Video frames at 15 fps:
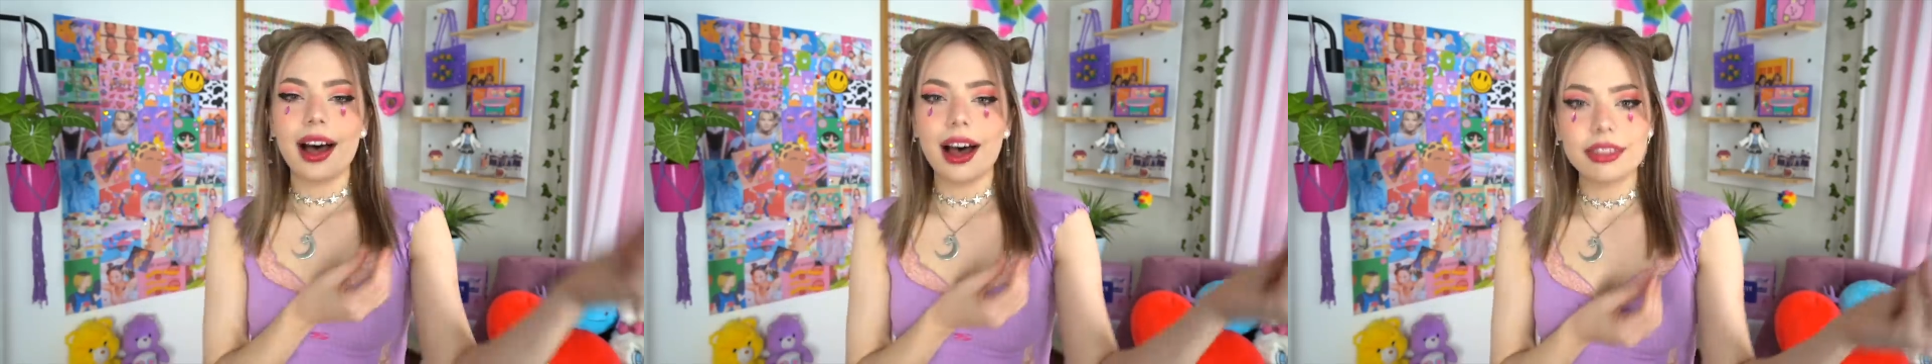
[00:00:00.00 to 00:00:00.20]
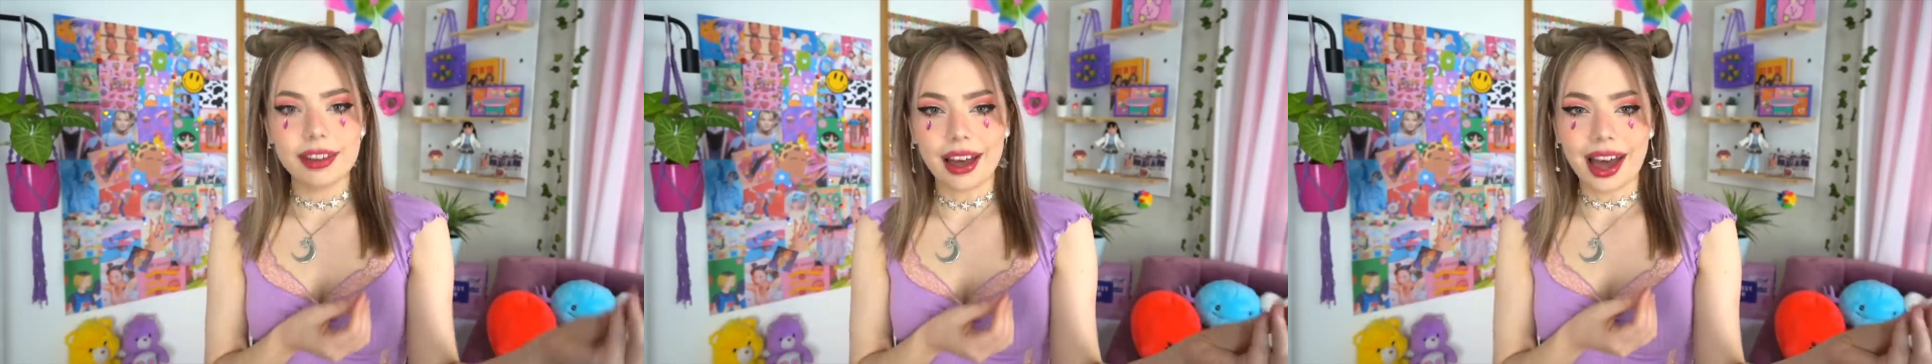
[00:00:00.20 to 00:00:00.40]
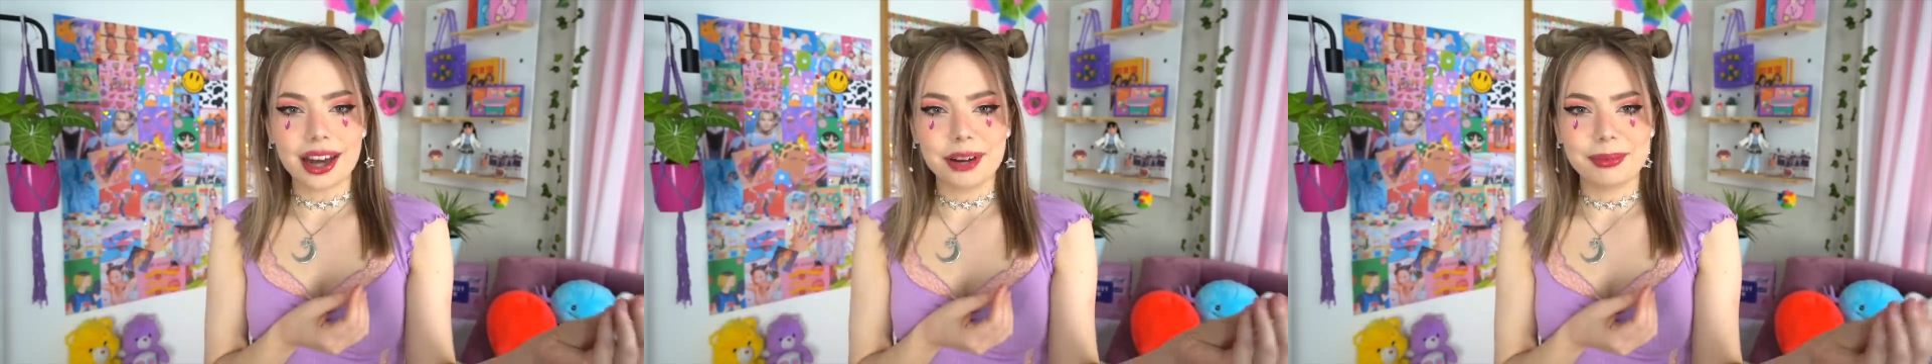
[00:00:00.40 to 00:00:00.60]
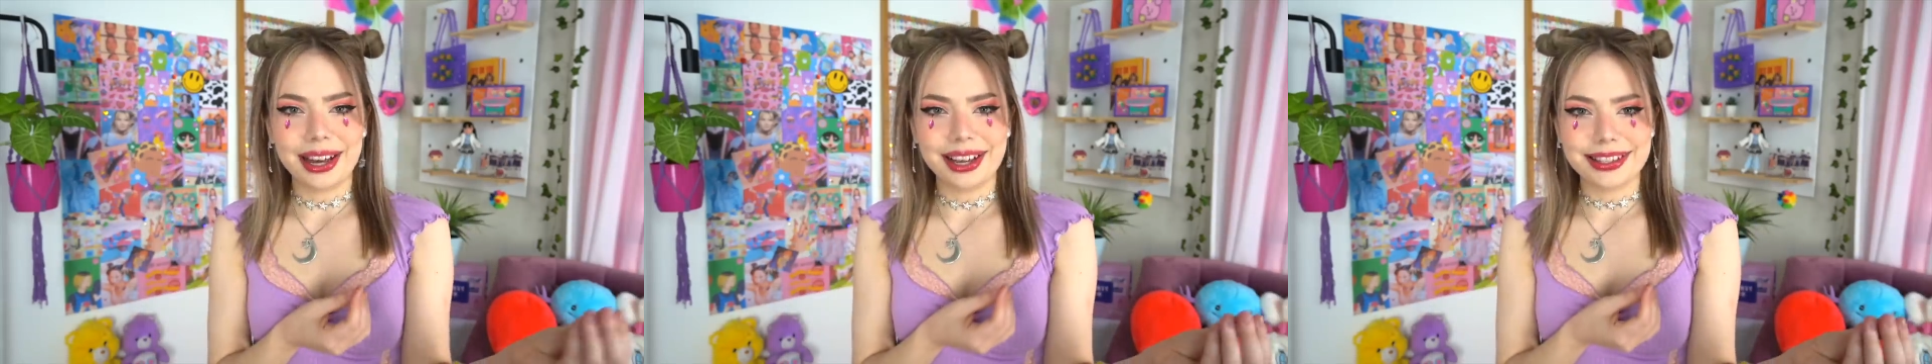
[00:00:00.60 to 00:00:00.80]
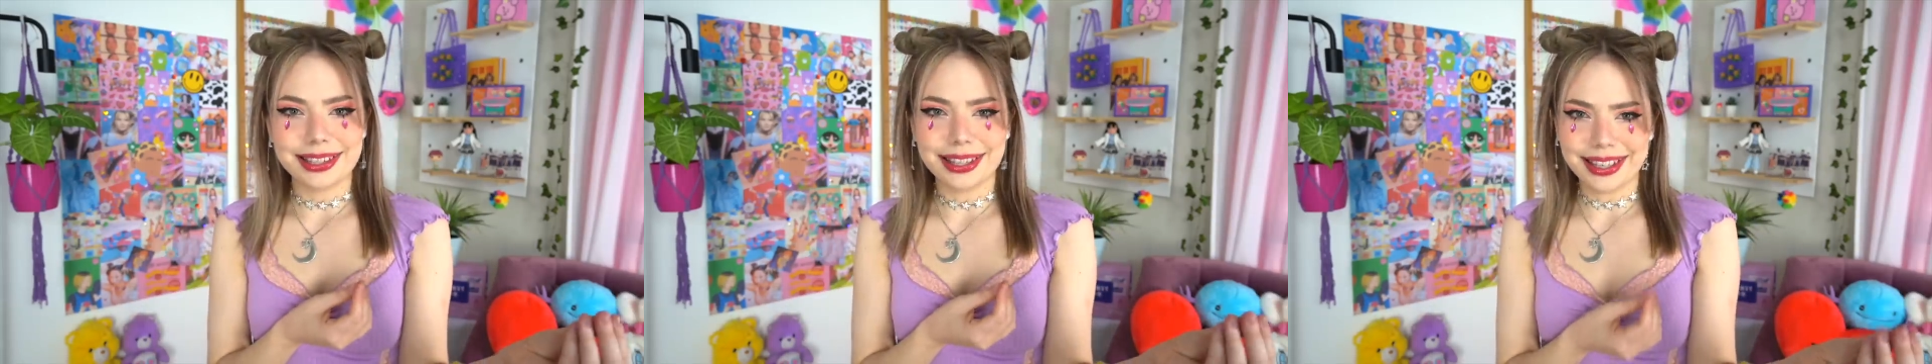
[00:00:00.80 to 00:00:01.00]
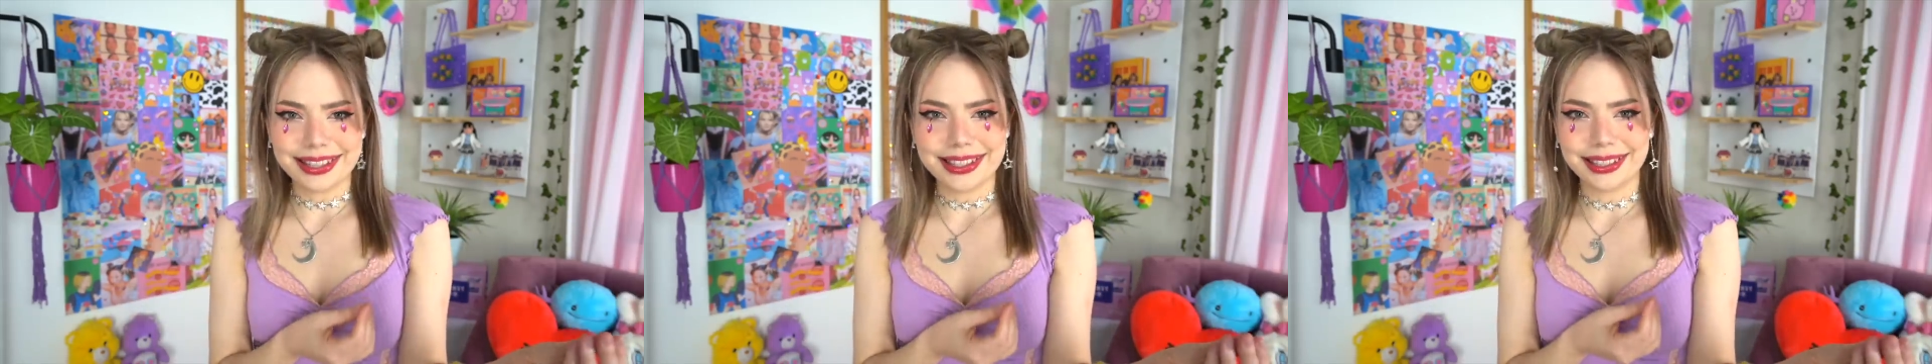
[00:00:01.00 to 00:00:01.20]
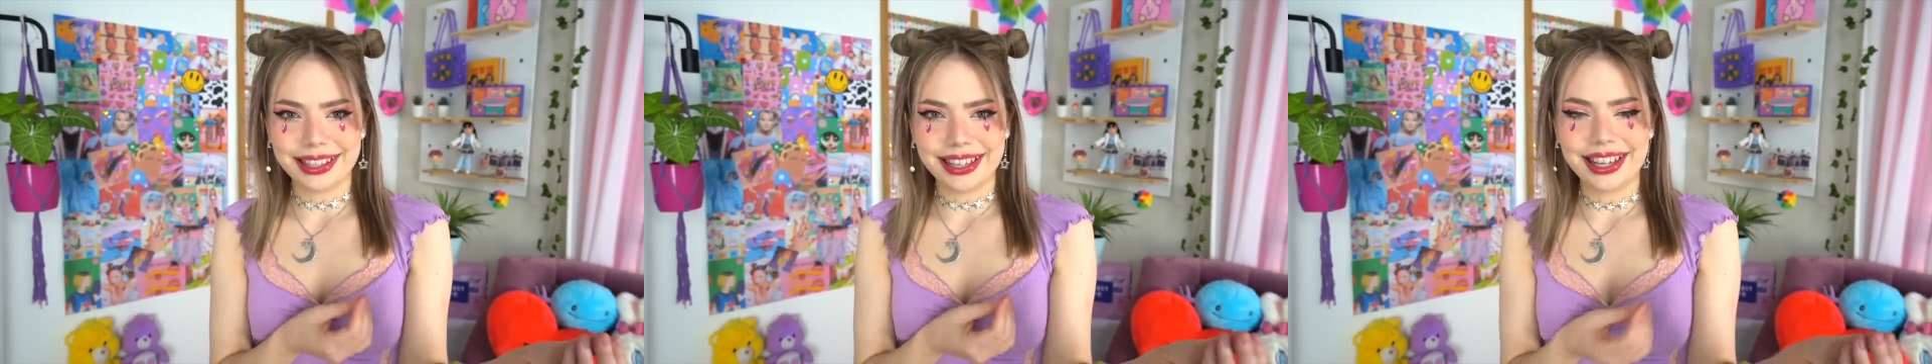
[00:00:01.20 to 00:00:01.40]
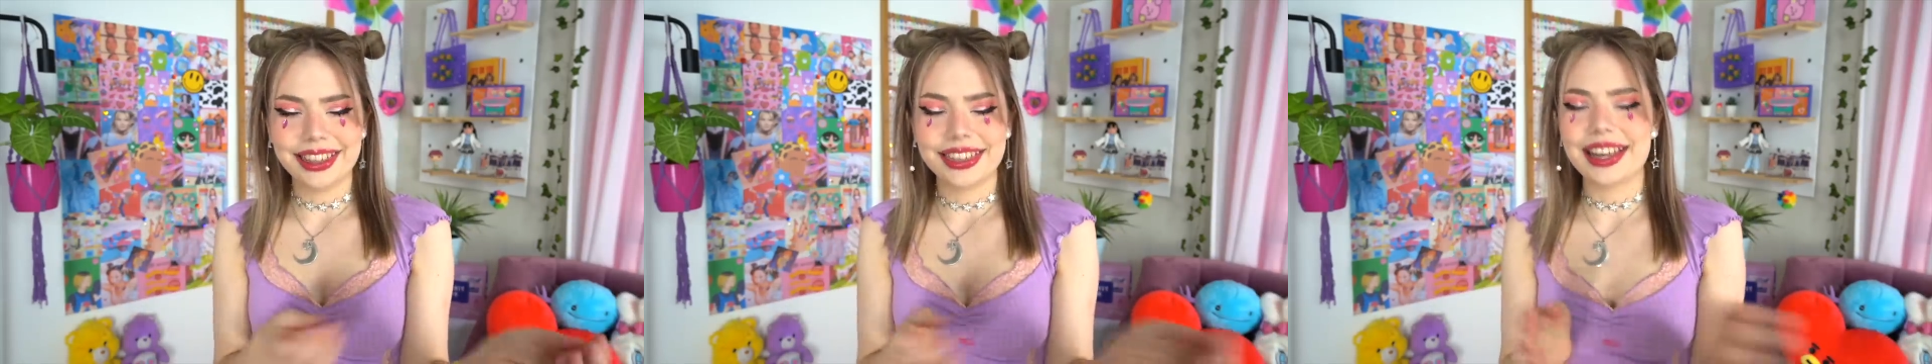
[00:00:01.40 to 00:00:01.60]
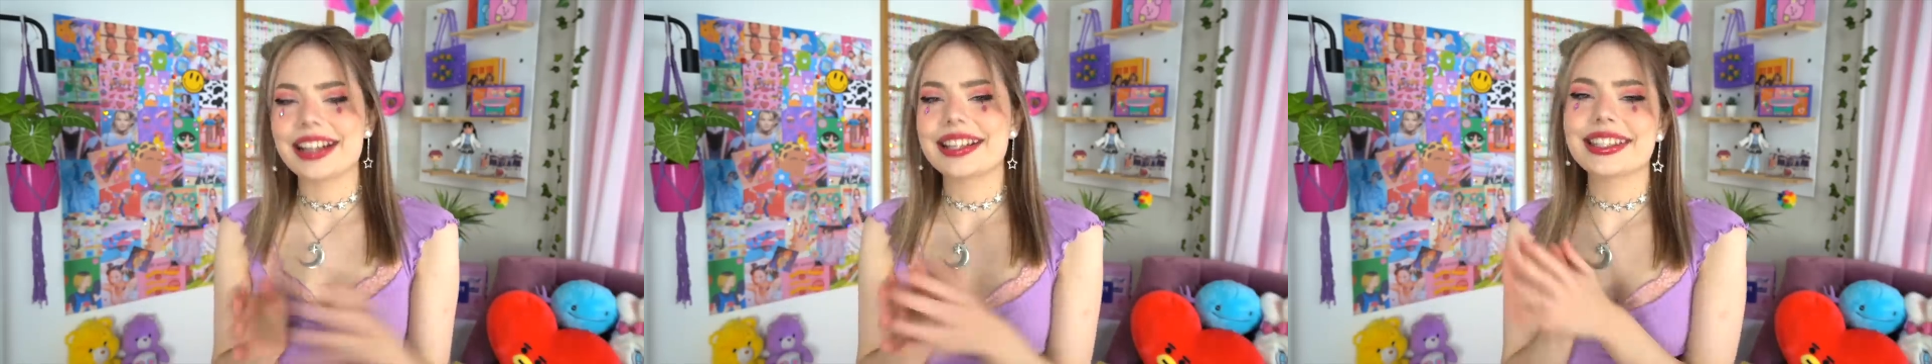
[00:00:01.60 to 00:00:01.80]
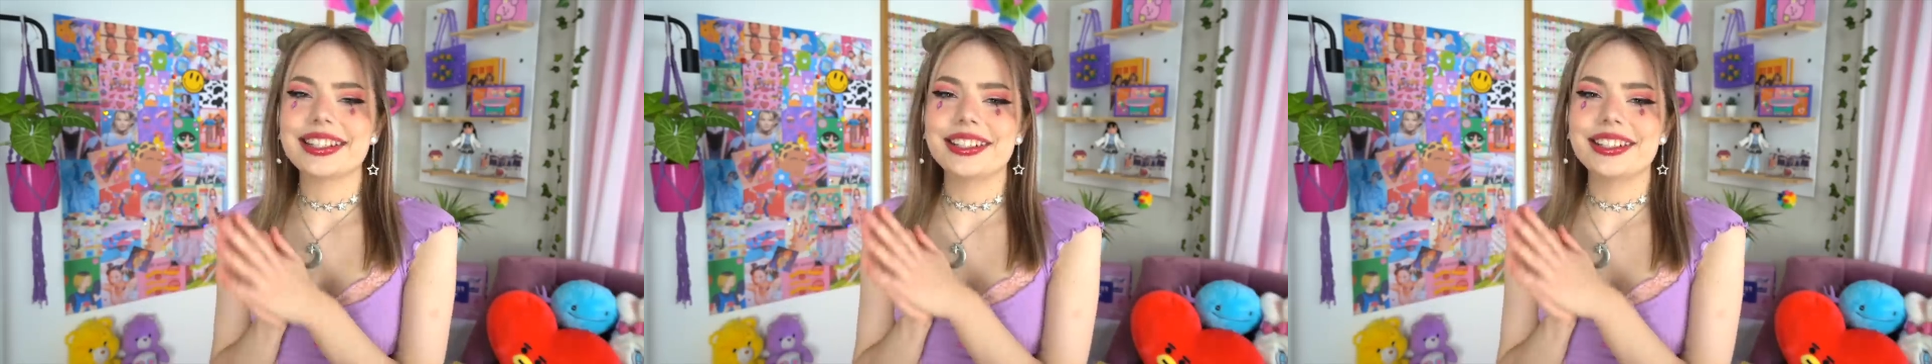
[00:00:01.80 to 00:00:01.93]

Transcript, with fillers: other animes easily thanks